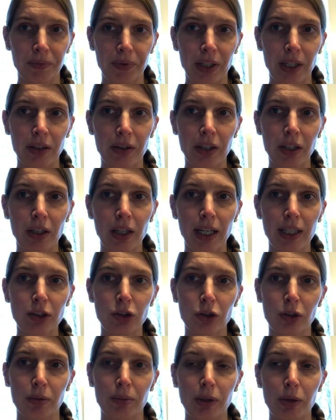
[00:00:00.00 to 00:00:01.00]
In the
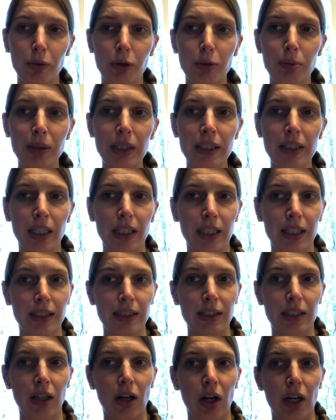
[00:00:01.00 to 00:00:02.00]
classroom, it would be done as
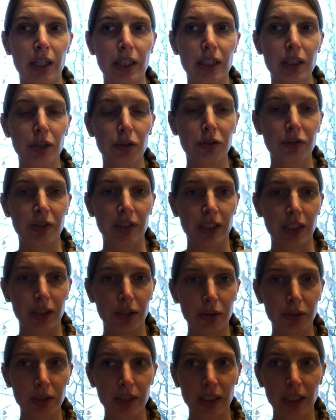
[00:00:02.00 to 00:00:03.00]
an
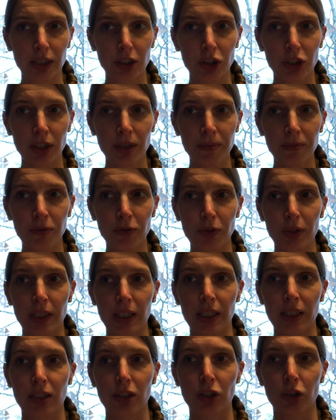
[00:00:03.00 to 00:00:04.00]
audio-video station for
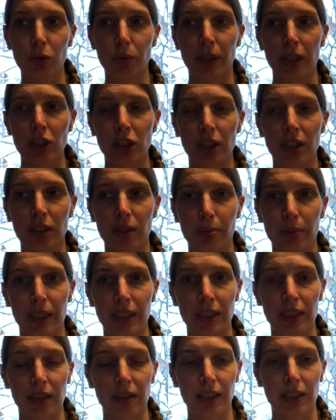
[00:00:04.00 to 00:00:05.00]
kids to watch
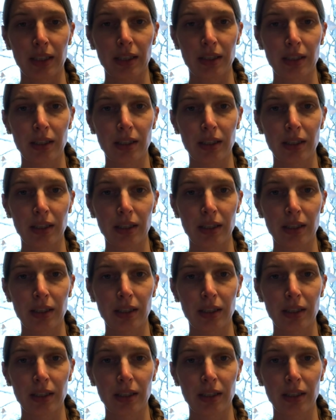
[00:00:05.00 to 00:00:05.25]
independently.